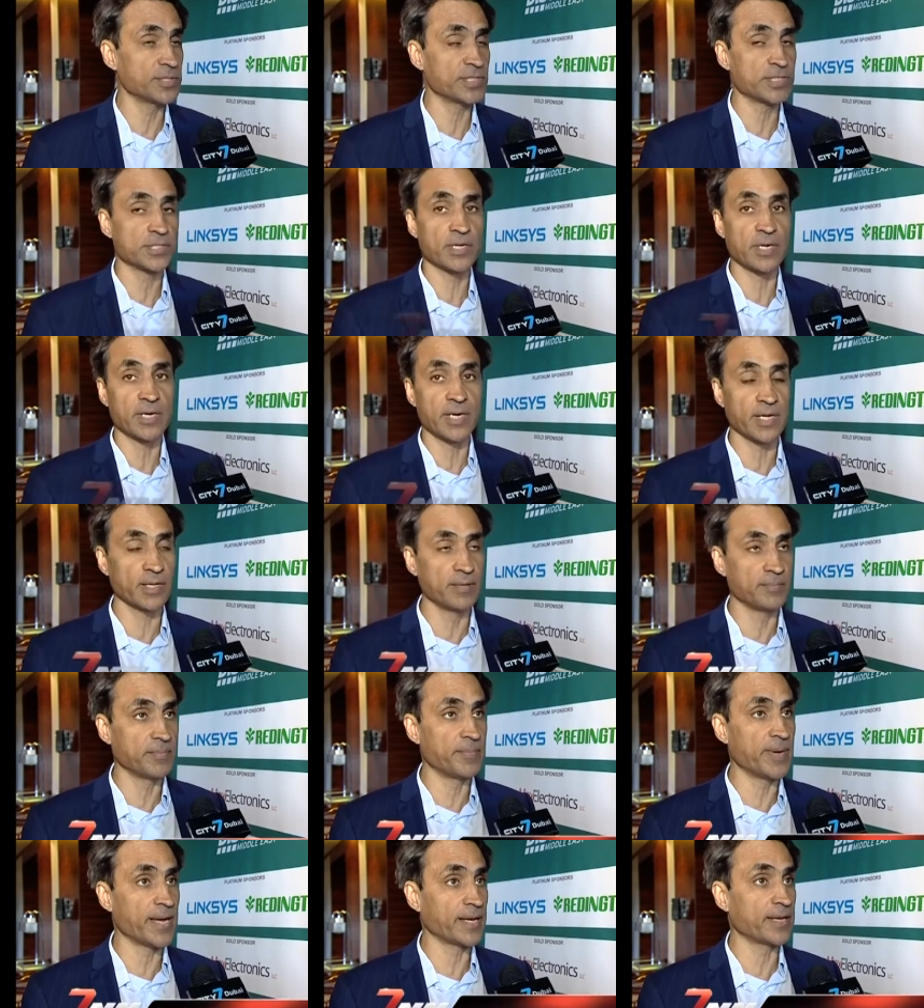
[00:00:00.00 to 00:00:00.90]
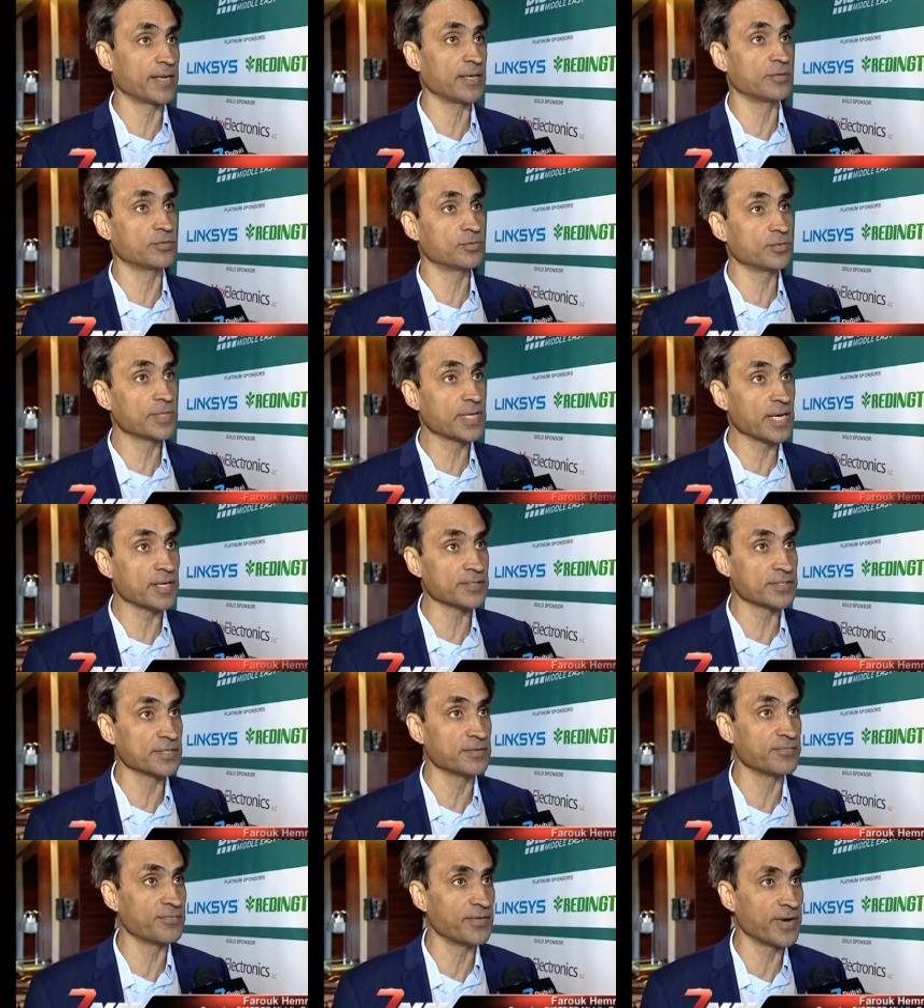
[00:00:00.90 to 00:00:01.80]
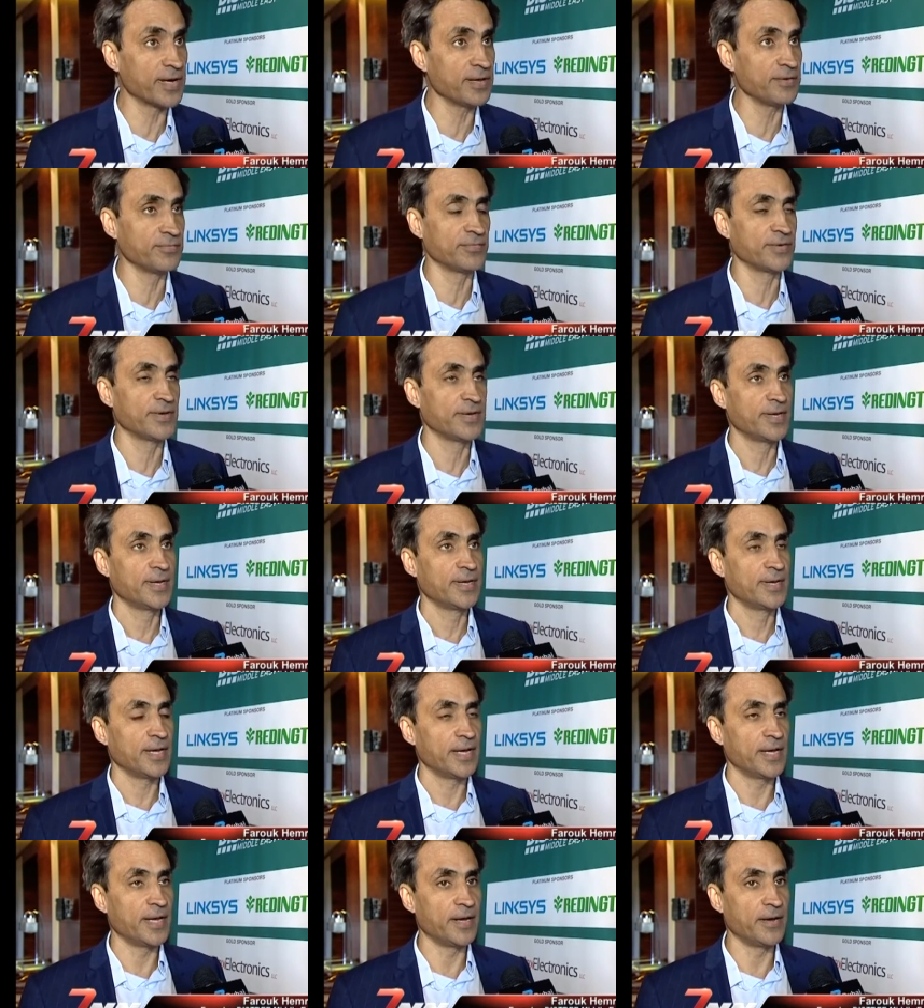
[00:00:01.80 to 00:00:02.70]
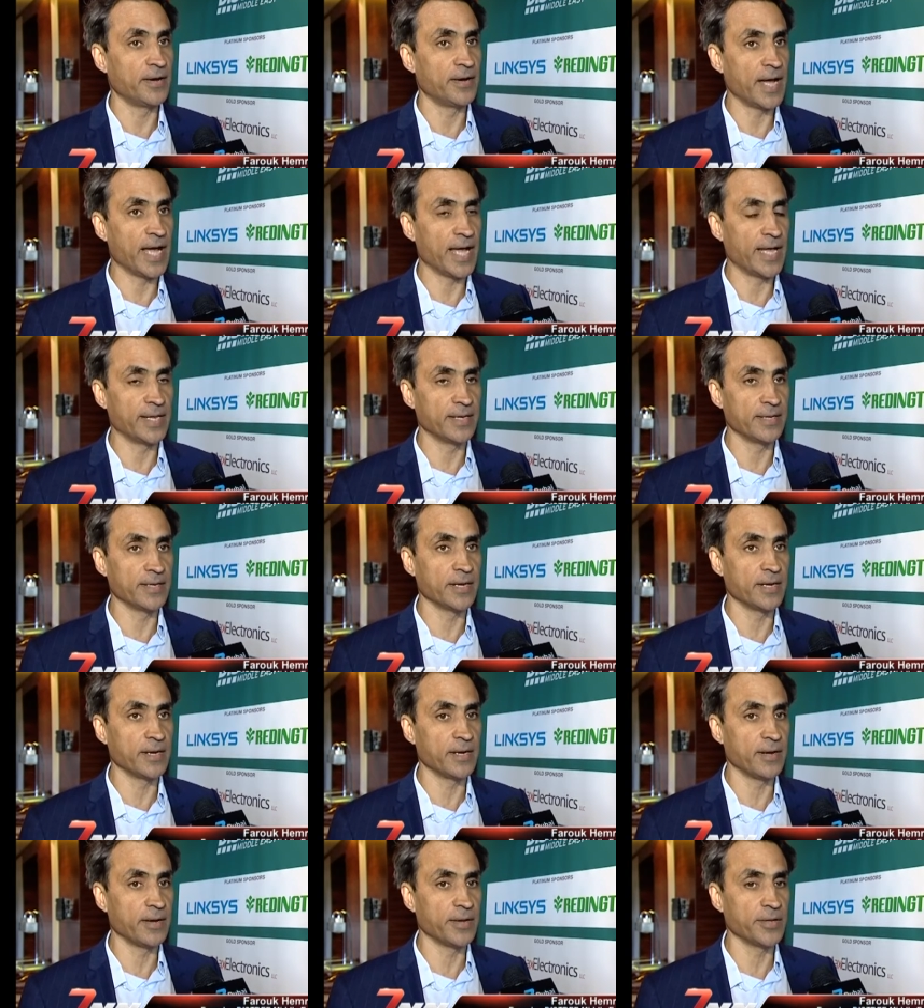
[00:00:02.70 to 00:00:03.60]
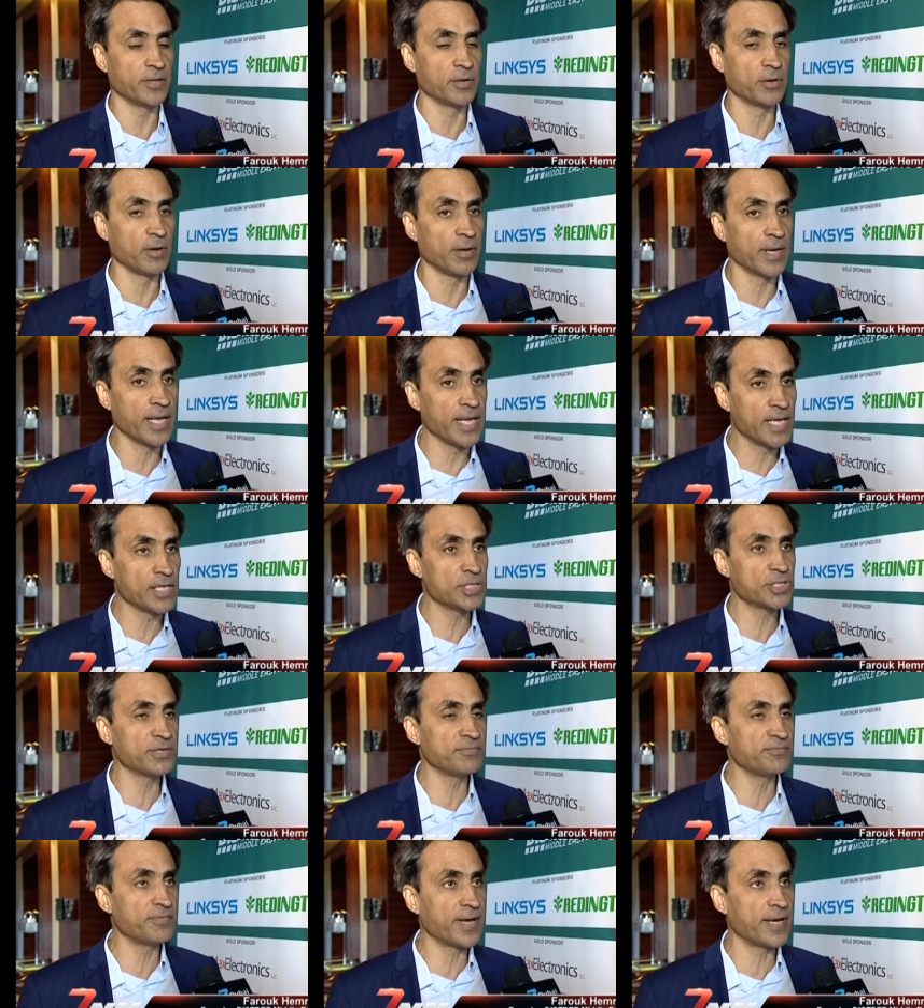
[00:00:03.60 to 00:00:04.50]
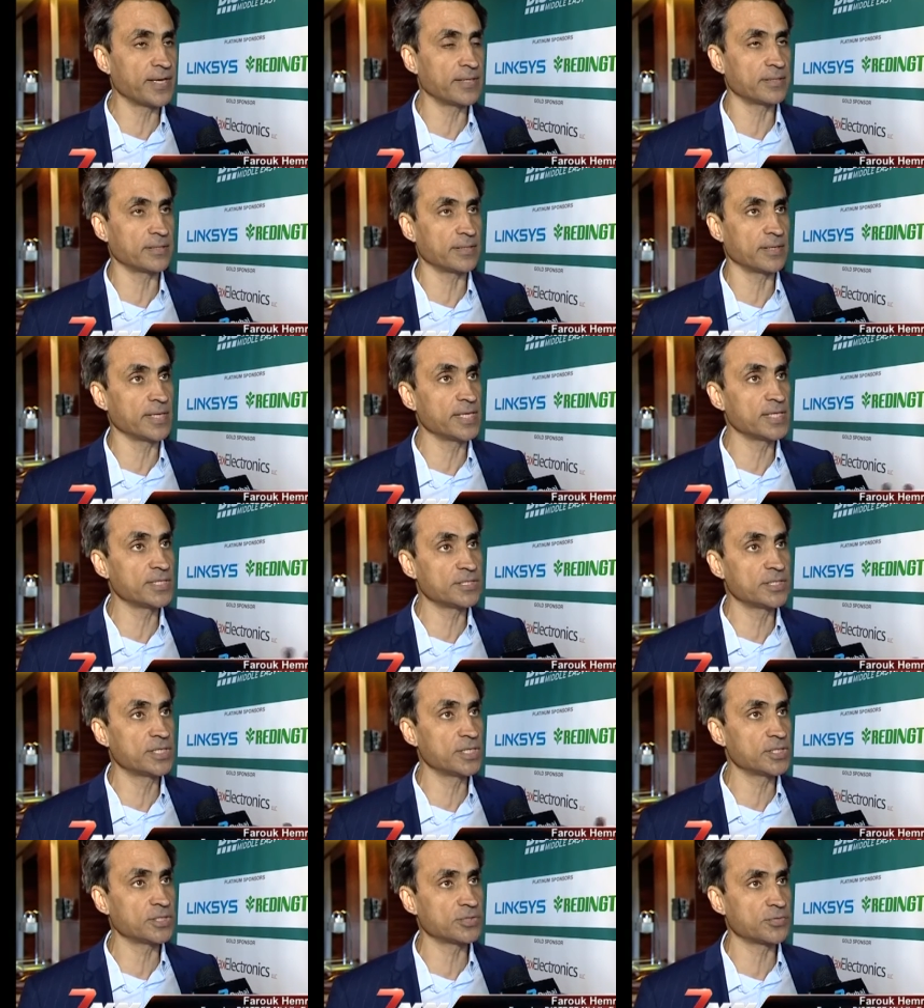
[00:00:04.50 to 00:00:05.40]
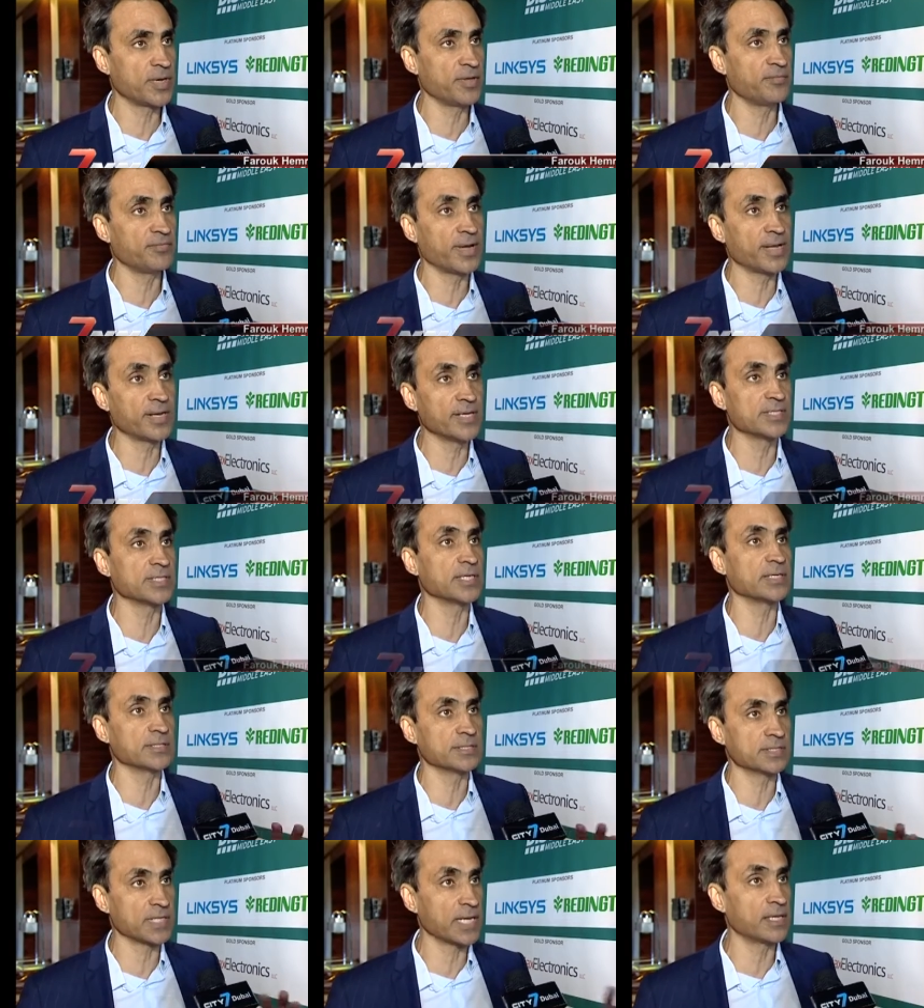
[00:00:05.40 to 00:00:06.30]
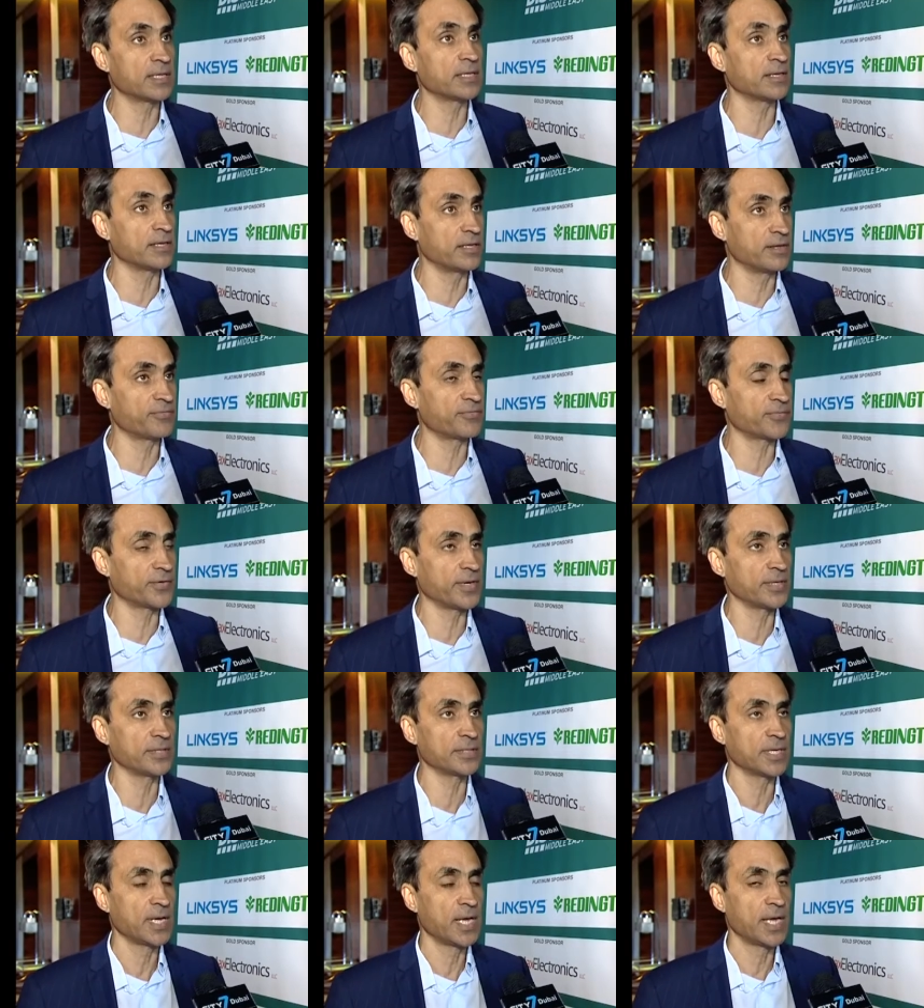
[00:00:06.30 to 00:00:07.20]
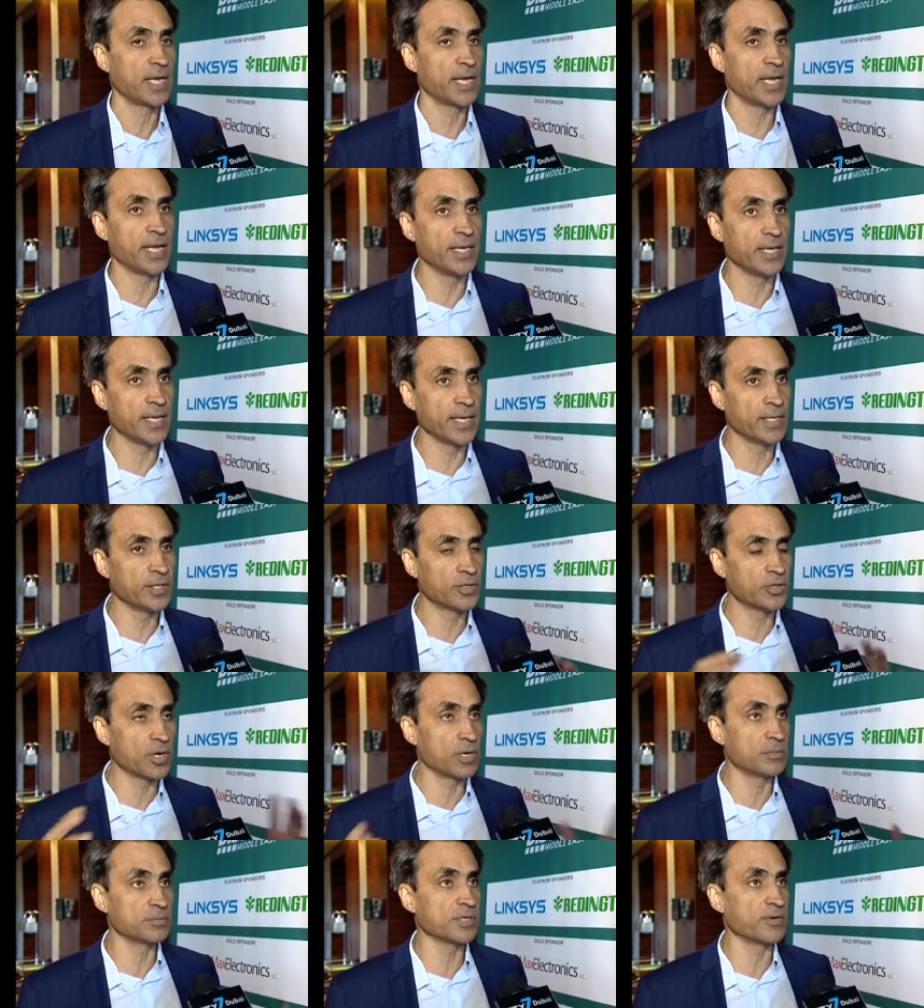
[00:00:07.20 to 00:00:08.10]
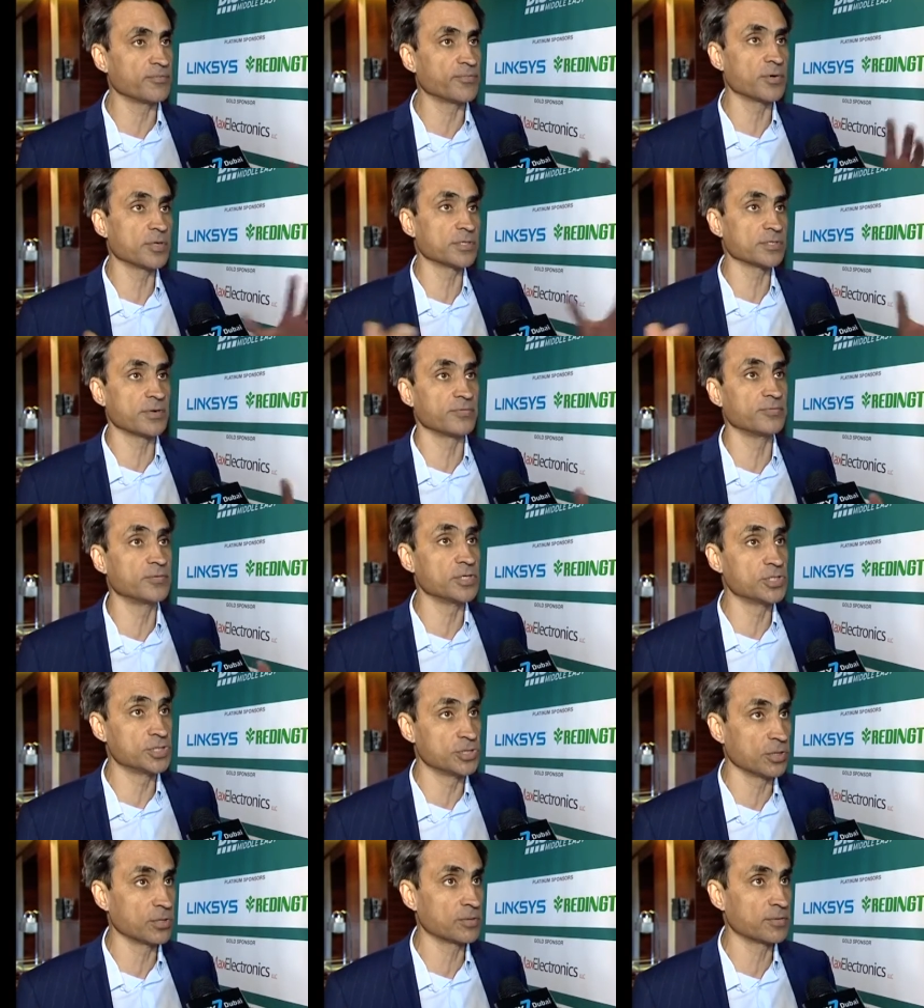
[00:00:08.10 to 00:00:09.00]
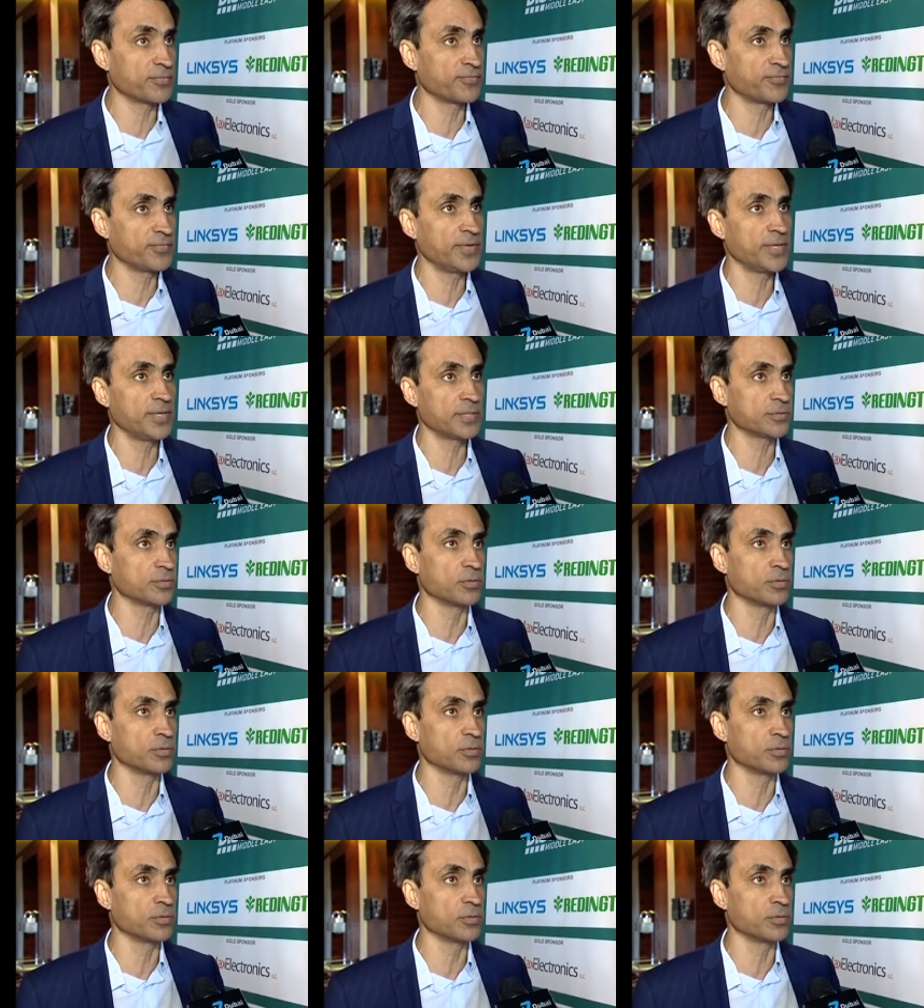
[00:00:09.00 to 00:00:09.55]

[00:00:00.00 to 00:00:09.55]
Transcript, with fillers: We started back in two thousand five, Uh, and, uh, you know, each event, is district event is uh, slightly different in, in terms, of course, of the geography.